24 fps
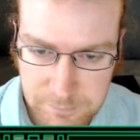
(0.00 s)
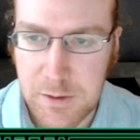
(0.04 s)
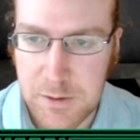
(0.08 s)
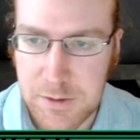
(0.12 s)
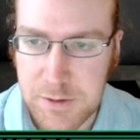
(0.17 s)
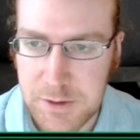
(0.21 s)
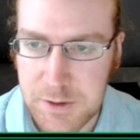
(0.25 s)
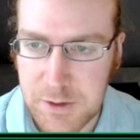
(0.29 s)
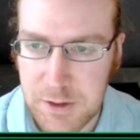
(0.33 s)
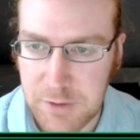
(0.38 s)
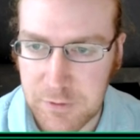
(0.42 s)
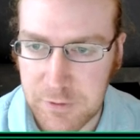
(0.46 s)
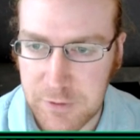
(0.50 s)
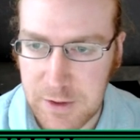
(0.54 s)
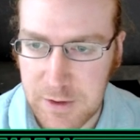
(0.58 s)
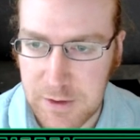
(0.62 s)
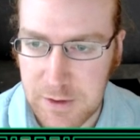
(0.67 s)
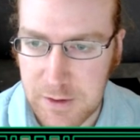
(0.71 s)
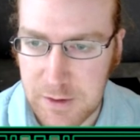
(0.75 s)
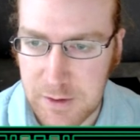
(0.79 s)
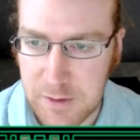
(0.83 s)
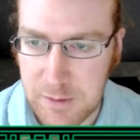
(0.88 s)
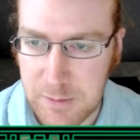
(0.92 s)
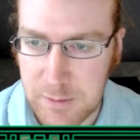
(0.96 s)
Just trying to find
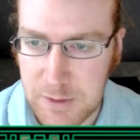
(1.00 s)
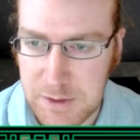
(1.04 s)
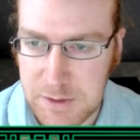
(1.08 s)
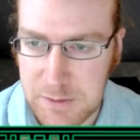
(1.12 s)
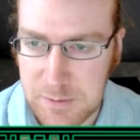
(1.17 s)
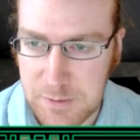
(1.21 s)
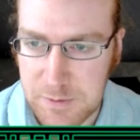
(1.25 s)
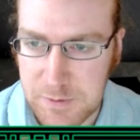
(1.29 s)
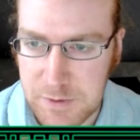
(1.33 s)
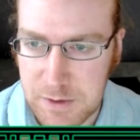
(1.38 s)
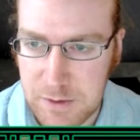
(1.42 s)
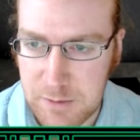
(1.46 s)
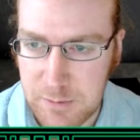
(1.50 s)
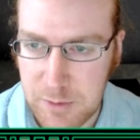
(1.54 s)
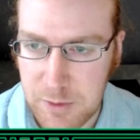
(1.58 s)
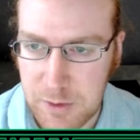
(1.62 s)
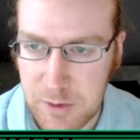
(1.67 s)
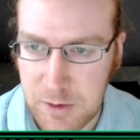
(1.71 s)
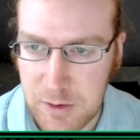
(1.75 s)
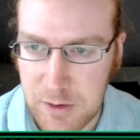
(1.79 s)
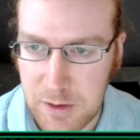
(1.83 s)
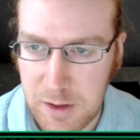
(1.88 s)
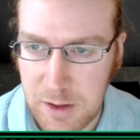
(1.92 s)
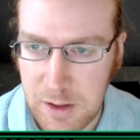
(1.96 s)
the biggest moves on the
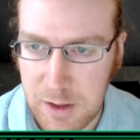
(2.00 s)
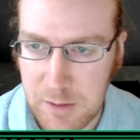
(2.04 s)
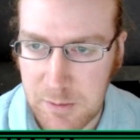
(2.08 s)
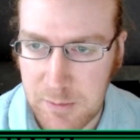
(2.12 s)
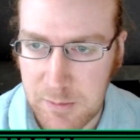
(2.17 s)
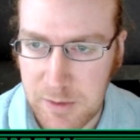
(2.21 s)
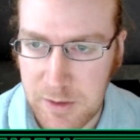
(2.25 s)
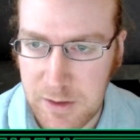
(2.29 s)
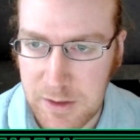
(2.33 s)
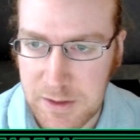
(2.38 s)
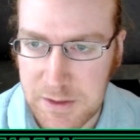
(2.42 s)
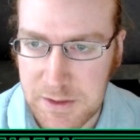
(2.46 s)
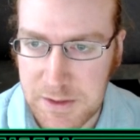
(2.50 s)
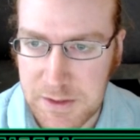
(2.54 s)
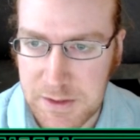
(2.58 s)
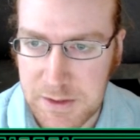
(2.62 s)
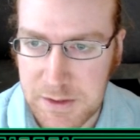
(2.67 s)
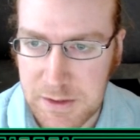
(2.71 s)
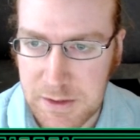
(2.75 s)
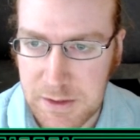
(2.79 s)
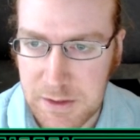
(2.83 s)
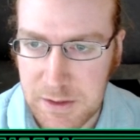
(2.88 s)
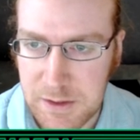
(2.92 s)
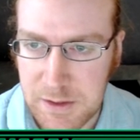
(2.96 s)
board.
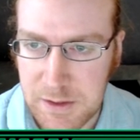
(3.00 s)
This